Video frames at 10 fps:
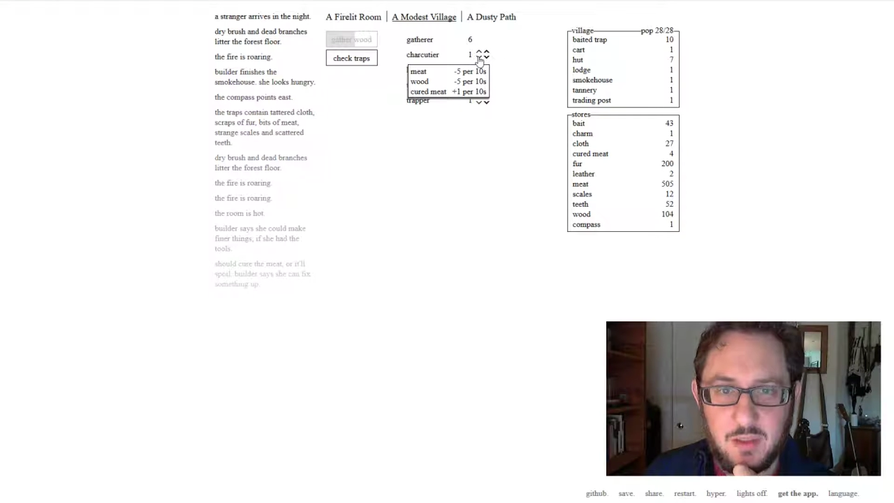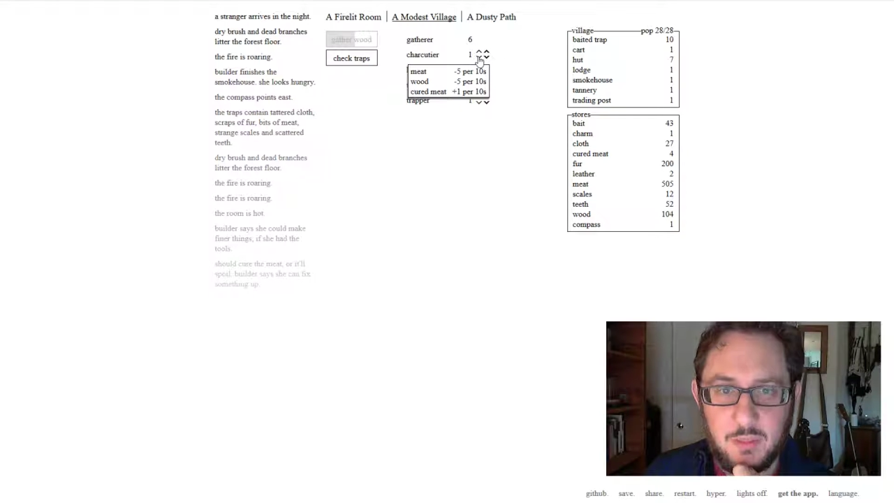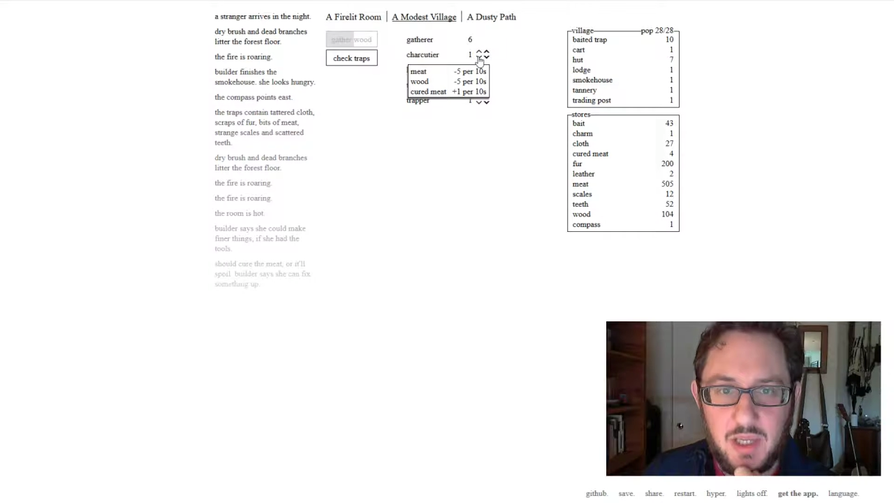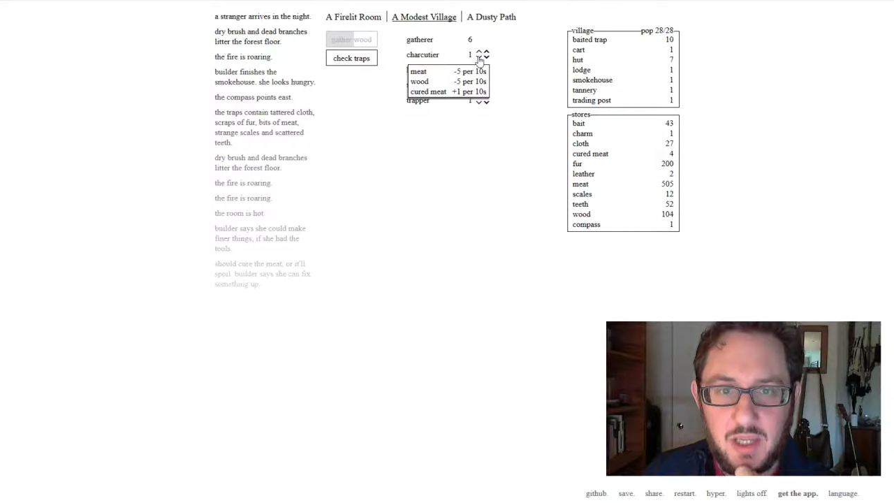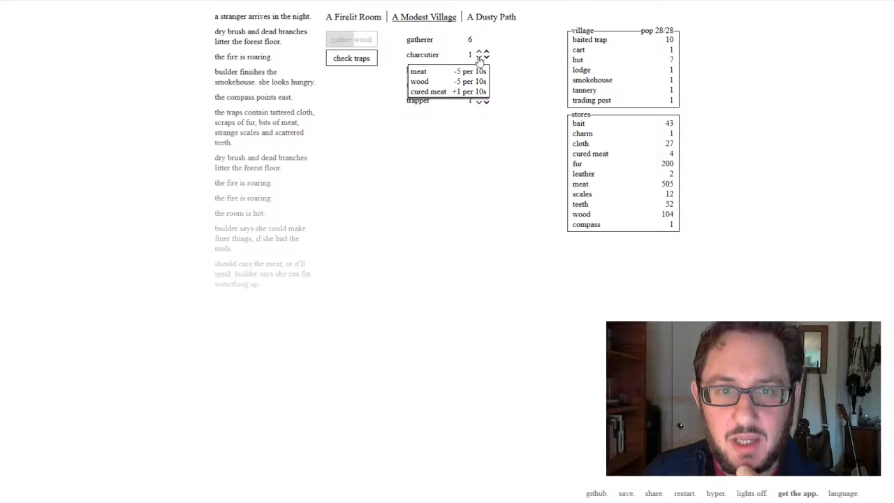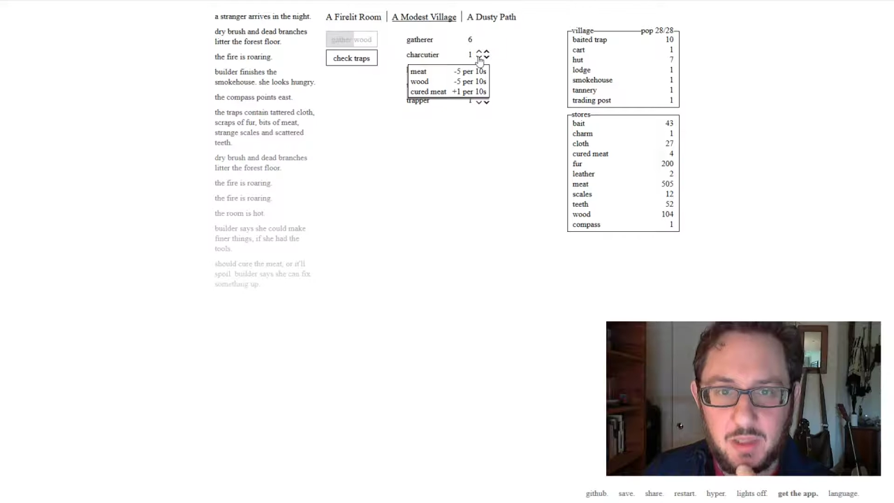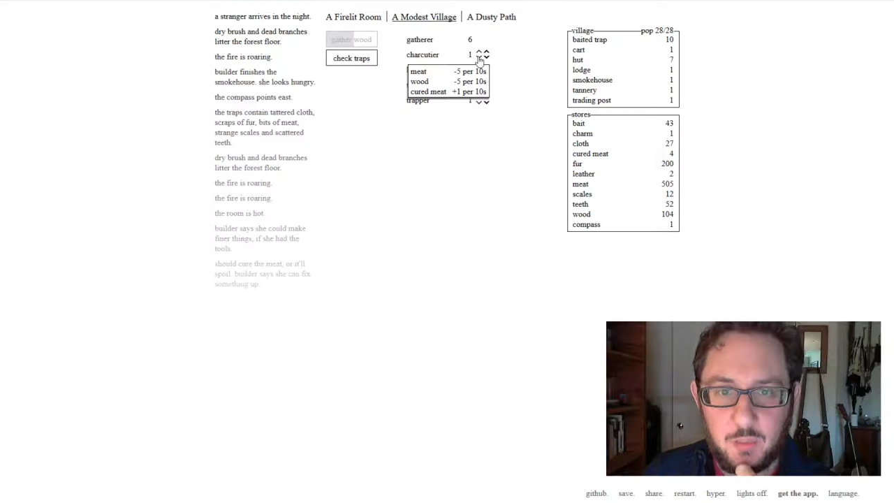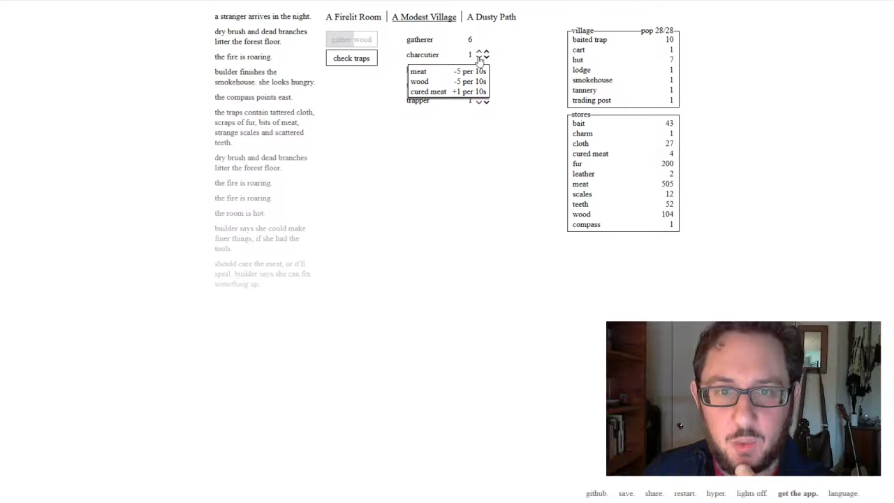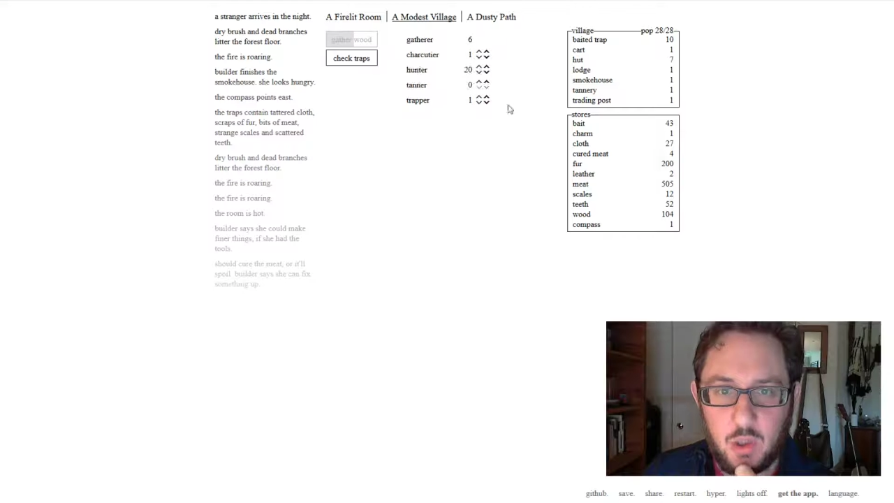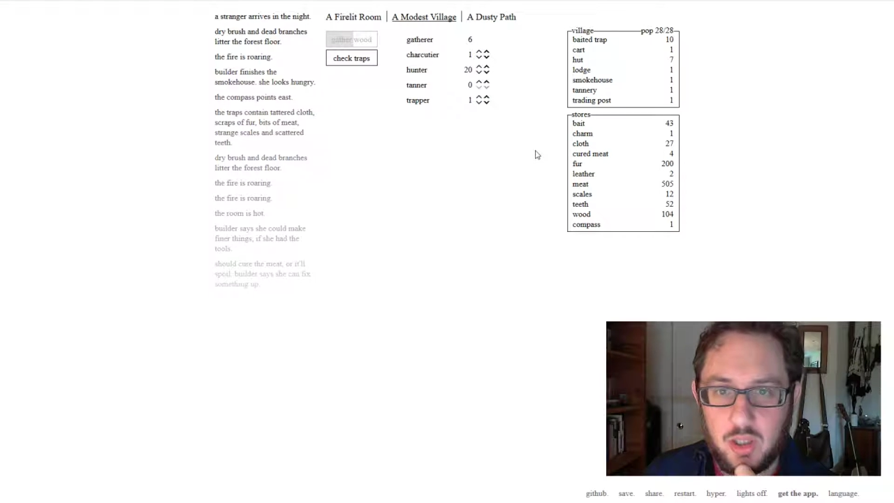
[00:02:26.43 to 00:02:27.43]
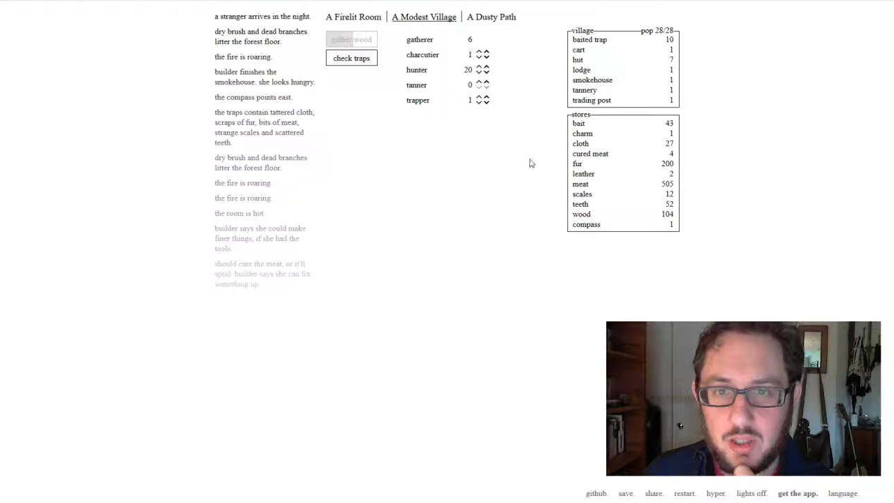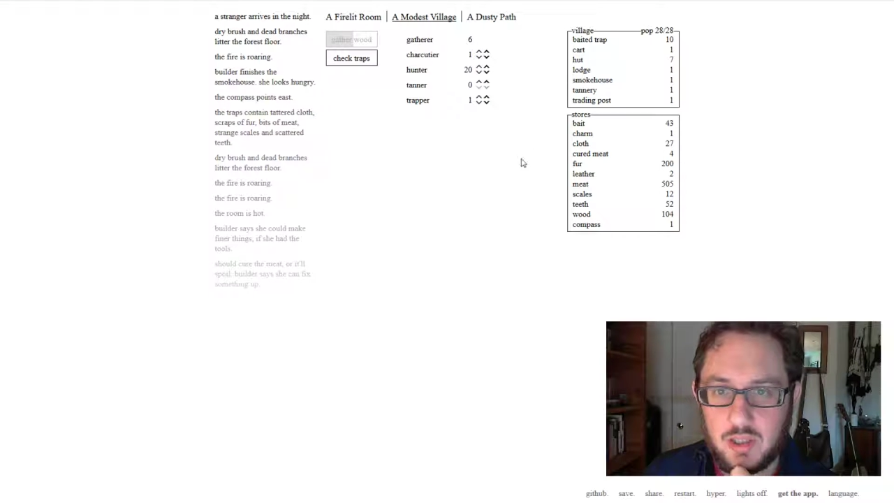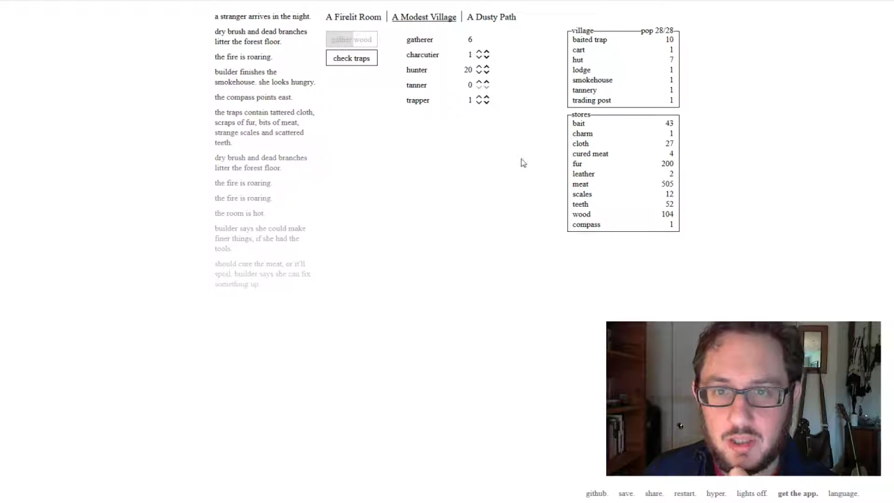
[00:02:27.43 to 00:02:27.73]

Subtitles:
meat and wood